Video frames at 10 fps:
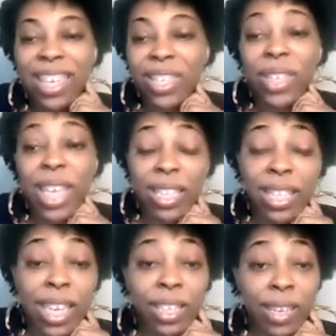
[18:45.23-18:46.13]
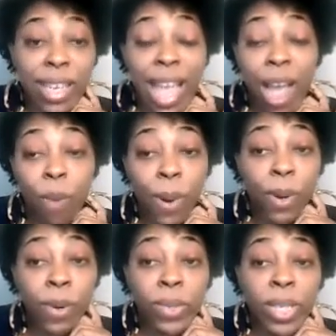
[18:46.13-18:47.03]
So yes, scheduling
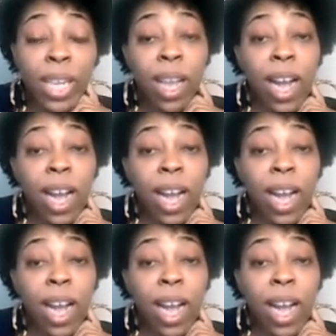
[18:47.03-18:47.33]
outposts.